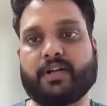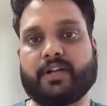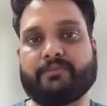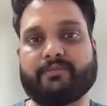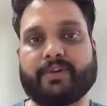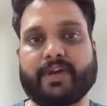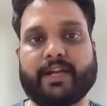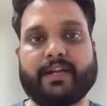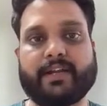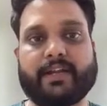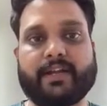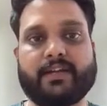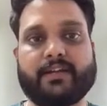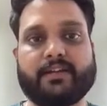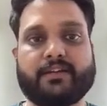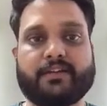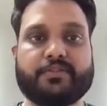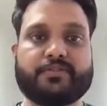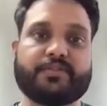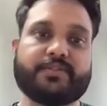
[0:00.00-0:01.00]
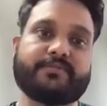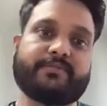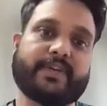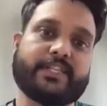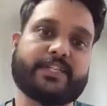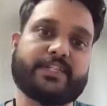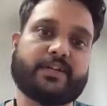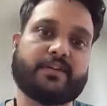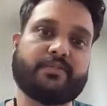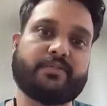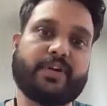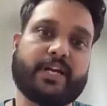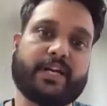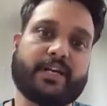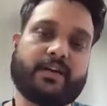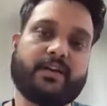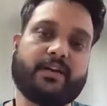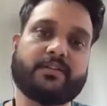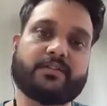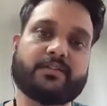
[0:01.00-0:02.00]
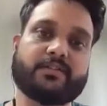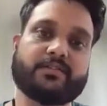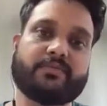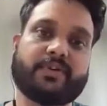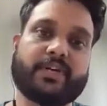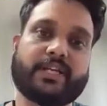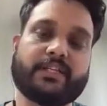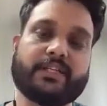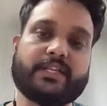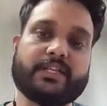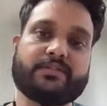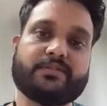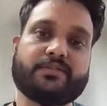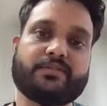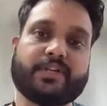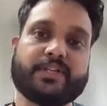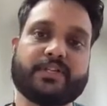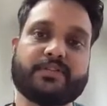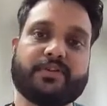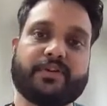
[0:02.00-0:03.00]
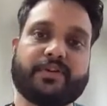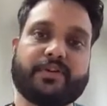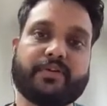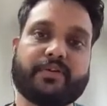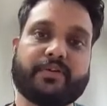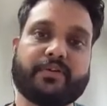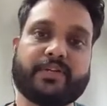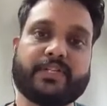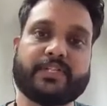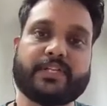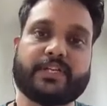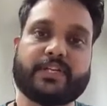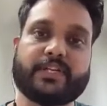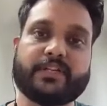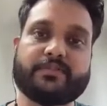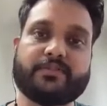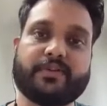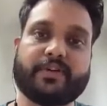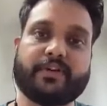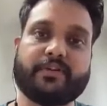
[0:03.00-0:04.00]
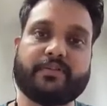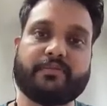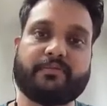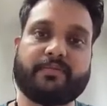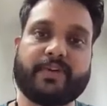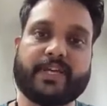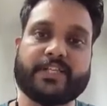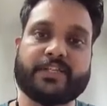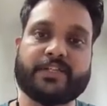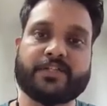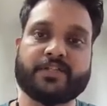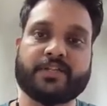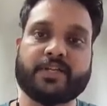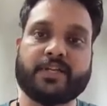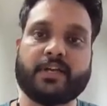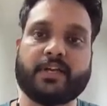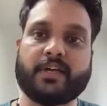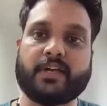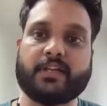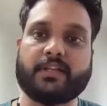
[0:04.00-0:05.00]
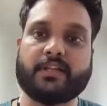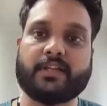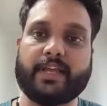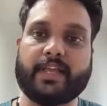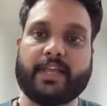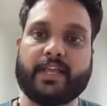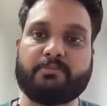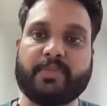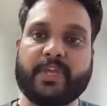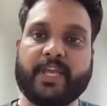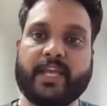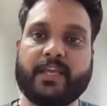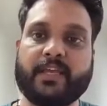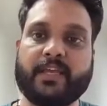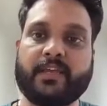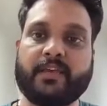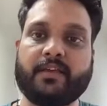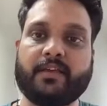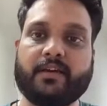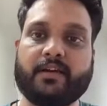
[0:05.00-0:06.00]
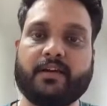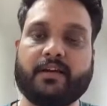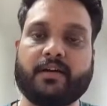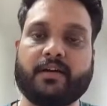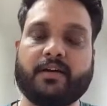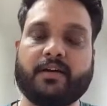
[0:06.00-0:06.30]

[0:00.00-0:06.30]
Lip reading: defined here, use fetch route data. So what this hook is going to do is, it is going to fetch the API.